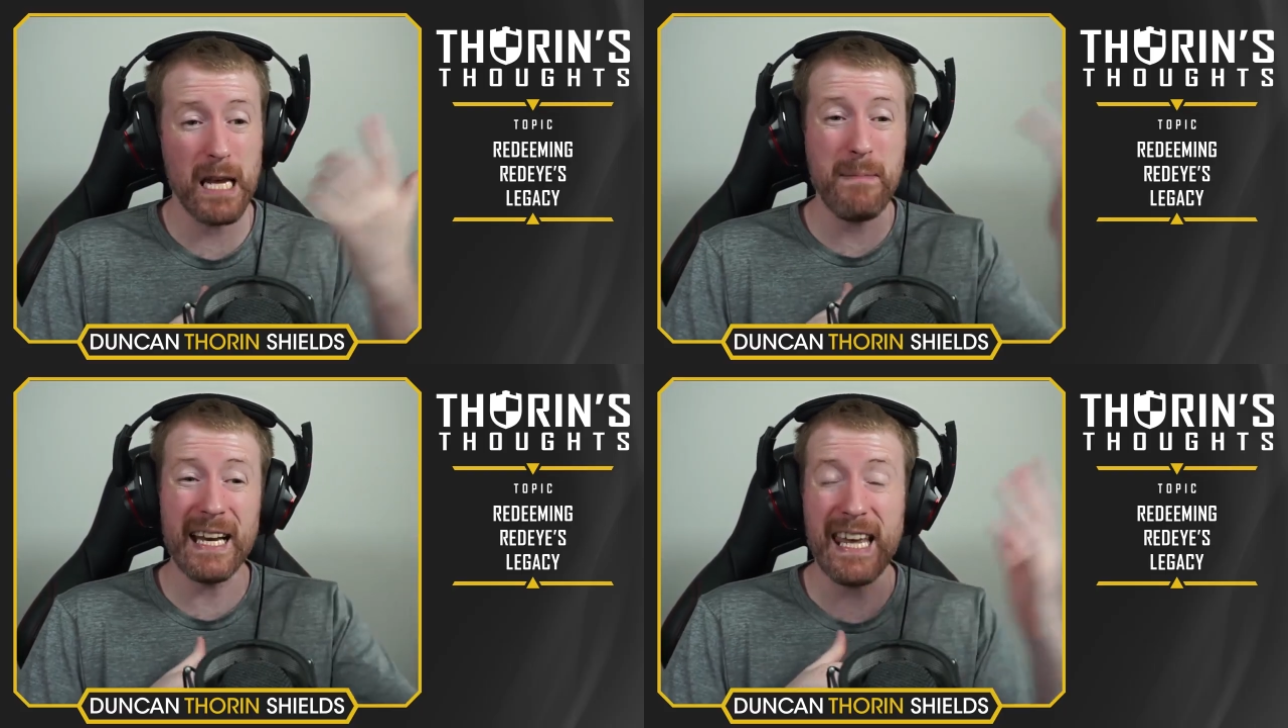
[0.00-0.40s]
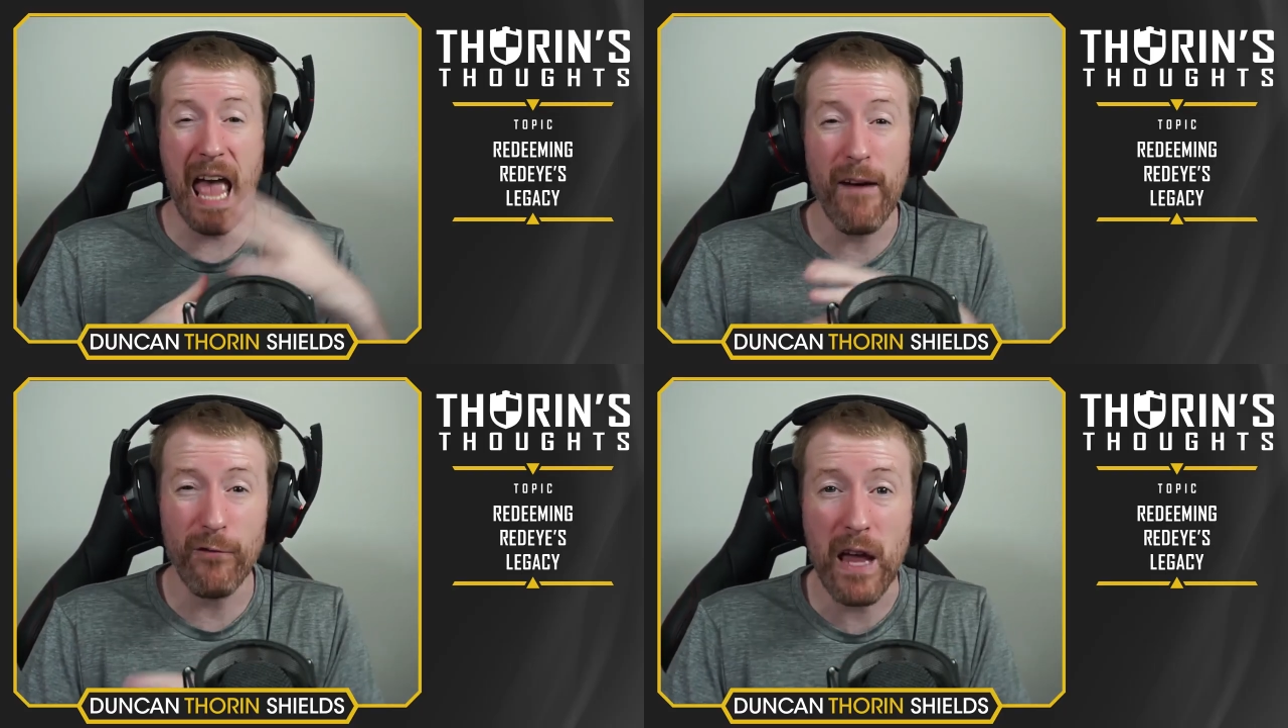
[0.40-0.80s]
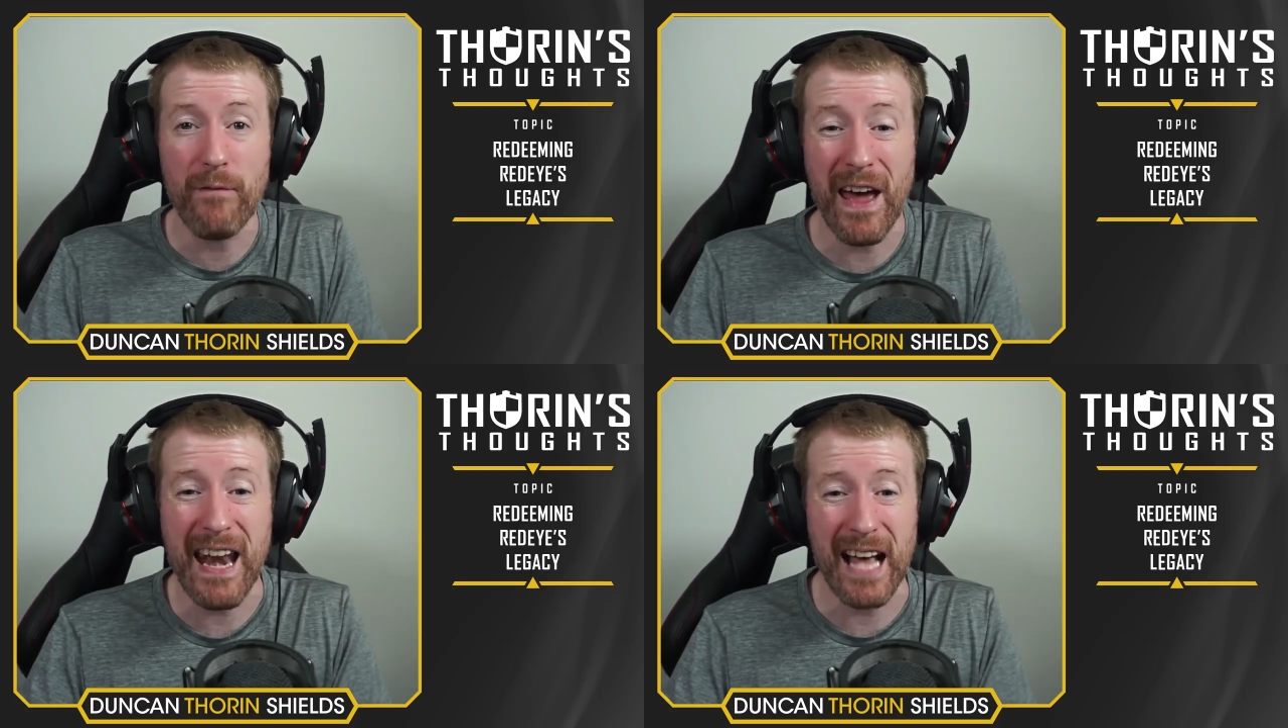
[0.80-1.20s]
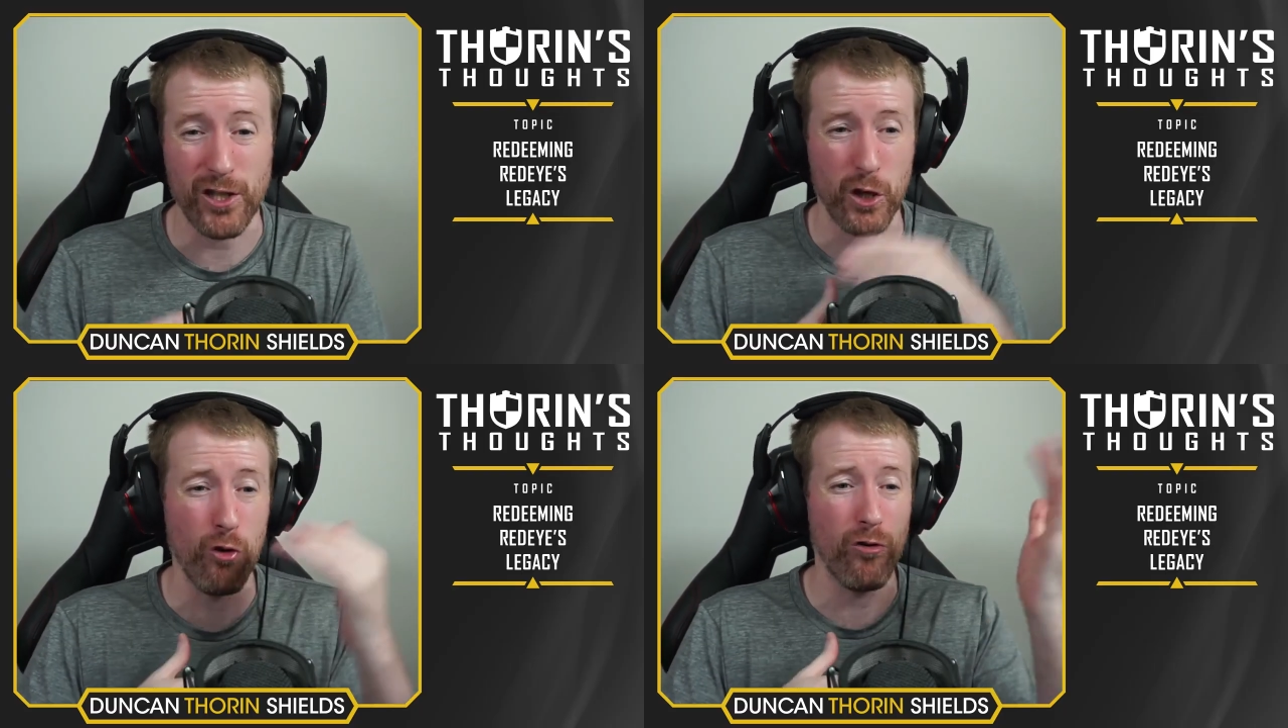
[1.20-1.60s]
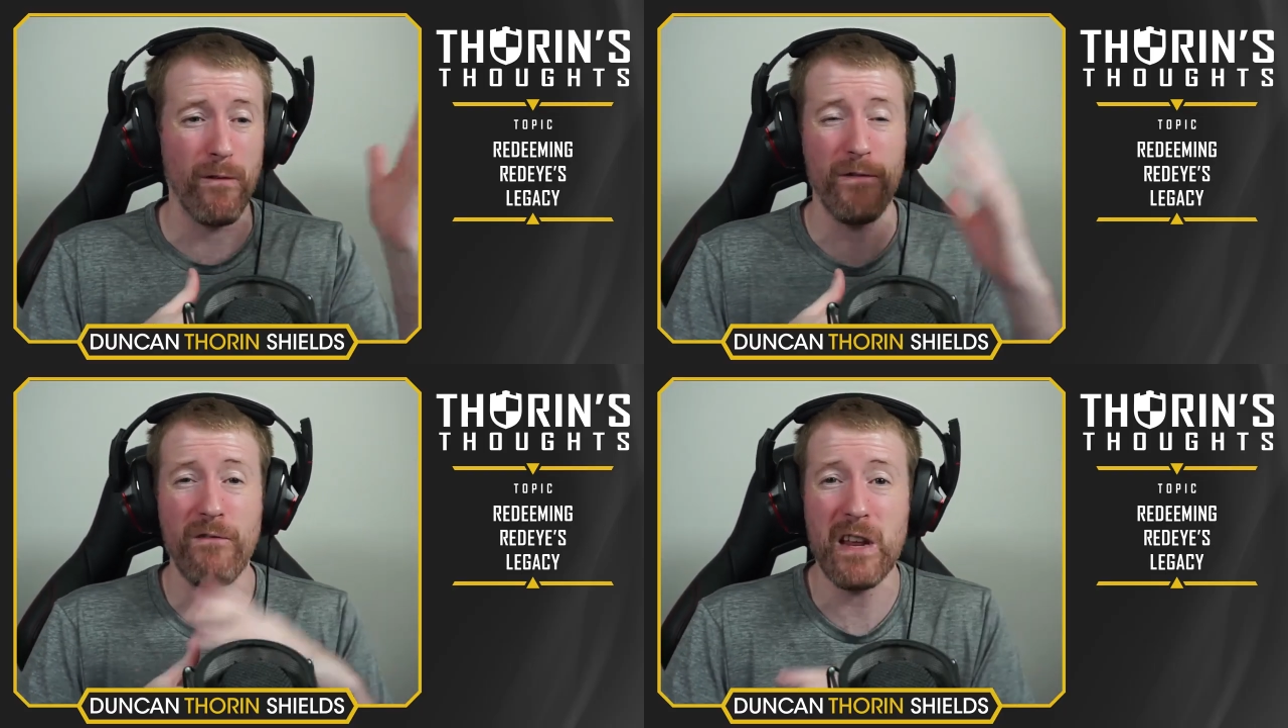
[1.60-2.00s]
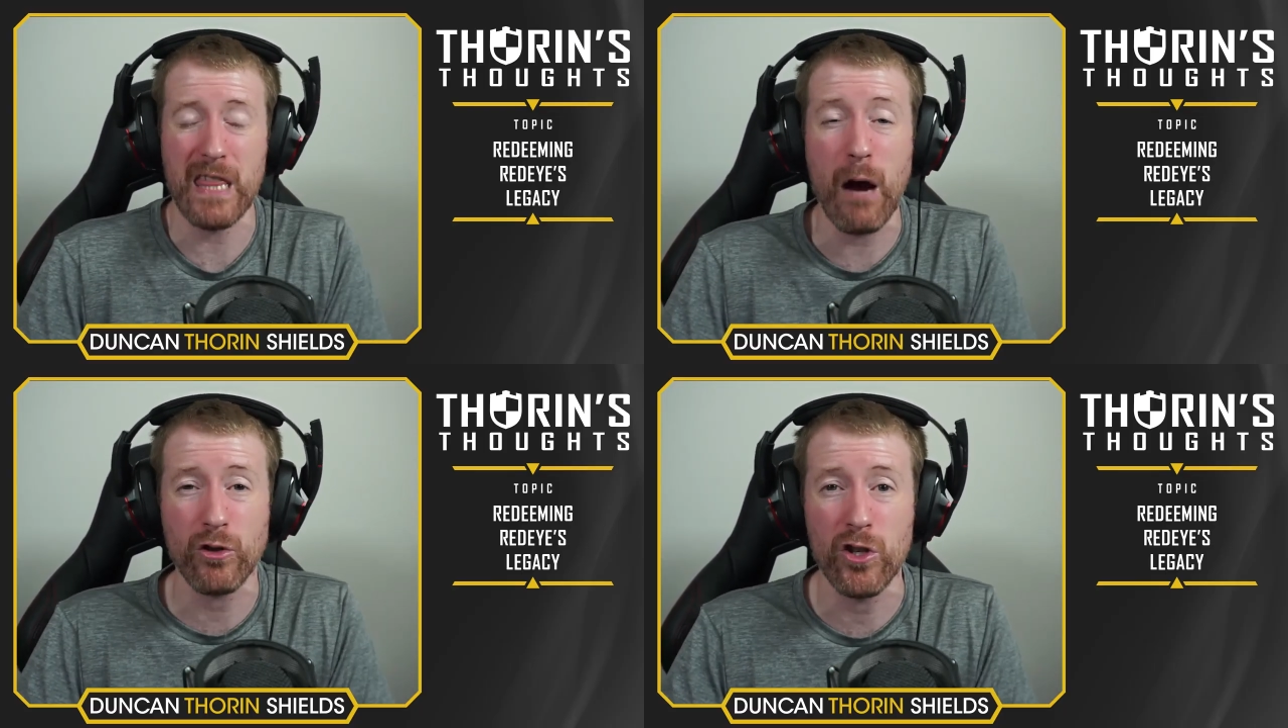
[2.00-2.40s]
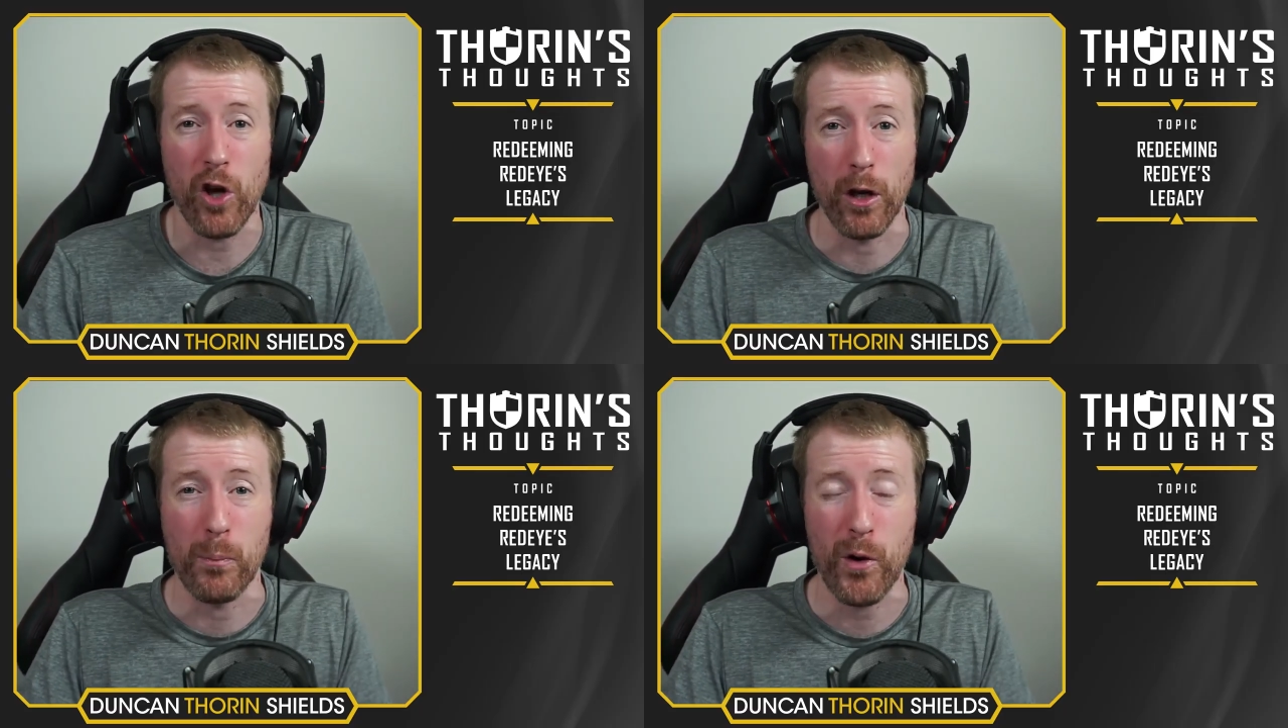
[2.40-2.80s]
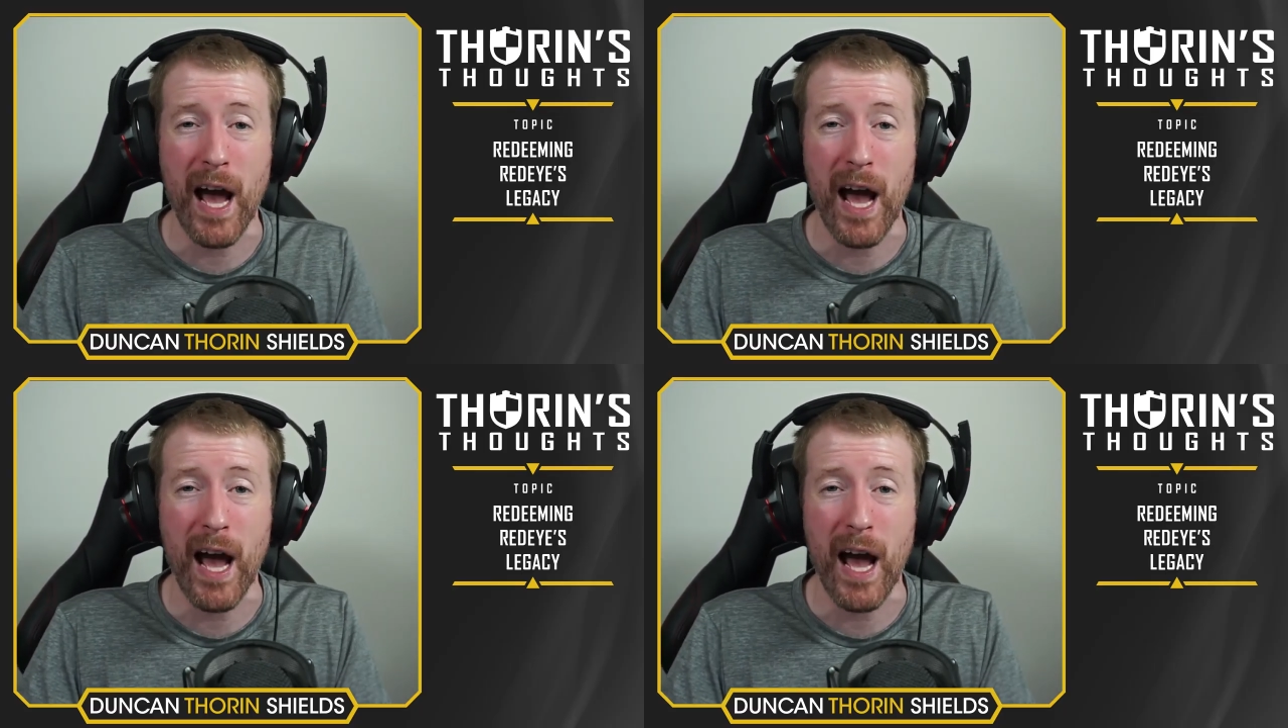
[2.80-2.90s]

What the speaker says: Seemingly every event has a $250,000